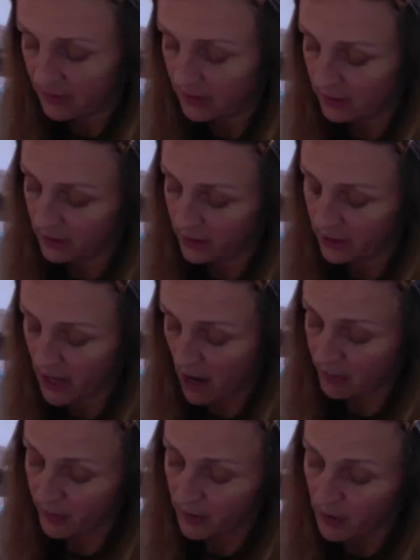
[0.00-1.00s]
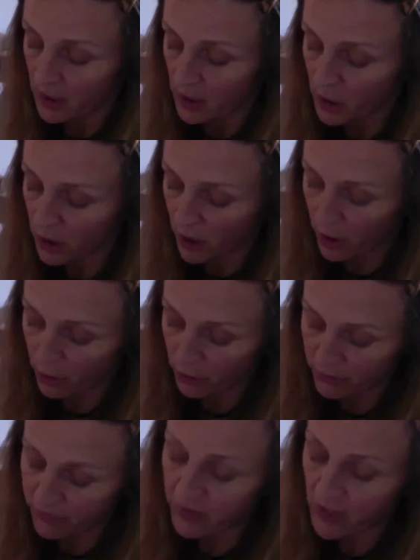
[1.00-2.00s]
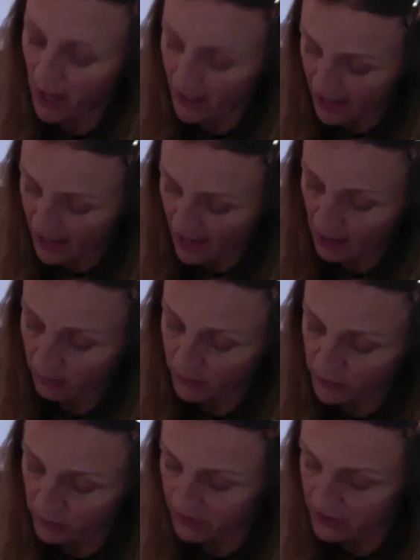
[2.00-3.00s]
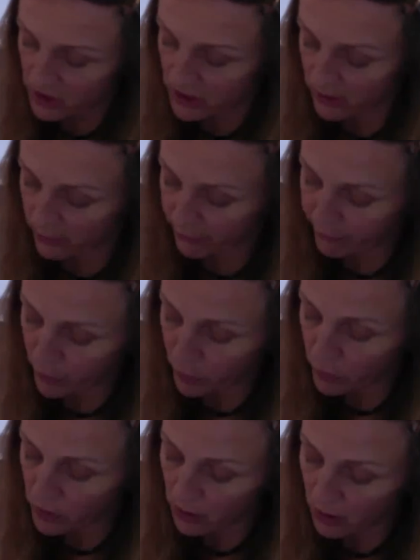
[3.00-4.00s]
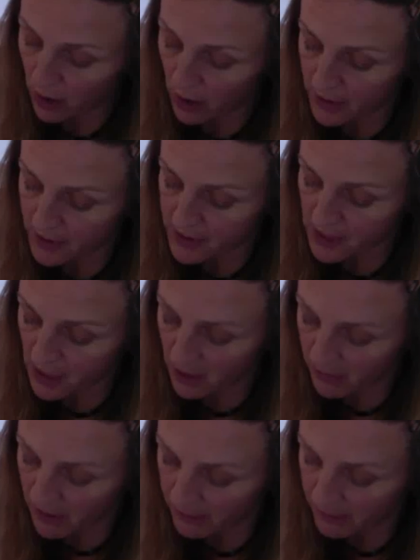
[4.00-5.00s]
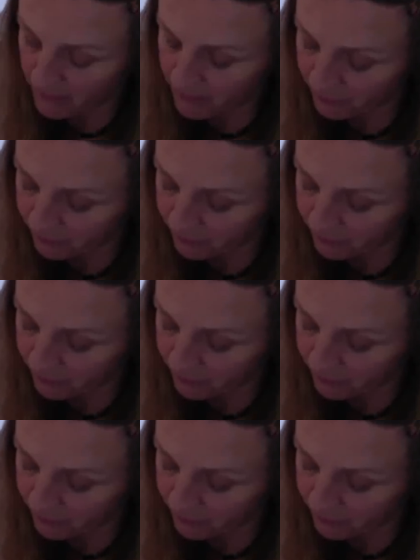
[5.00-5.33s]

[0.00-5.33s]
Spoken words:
Look it up. Clove, cayenne, which we mentioned in the food, cinnamon.